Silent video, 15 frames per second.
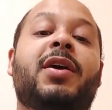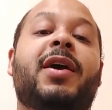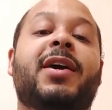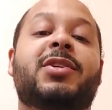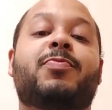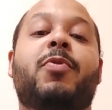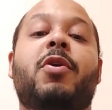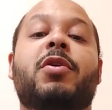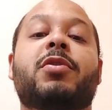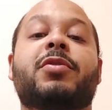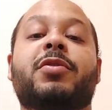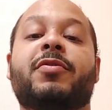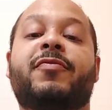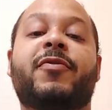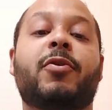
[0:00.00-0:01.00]
As part of
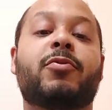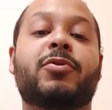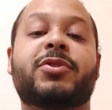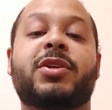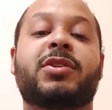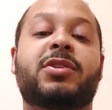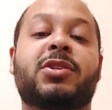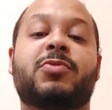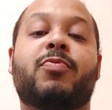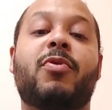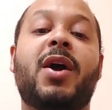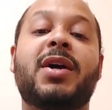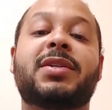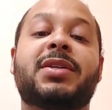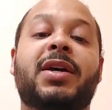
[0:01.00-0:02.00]
the photosynthesis
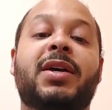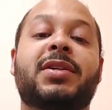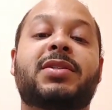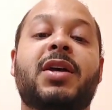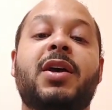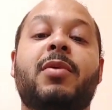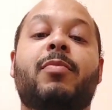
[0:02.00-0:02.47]
process,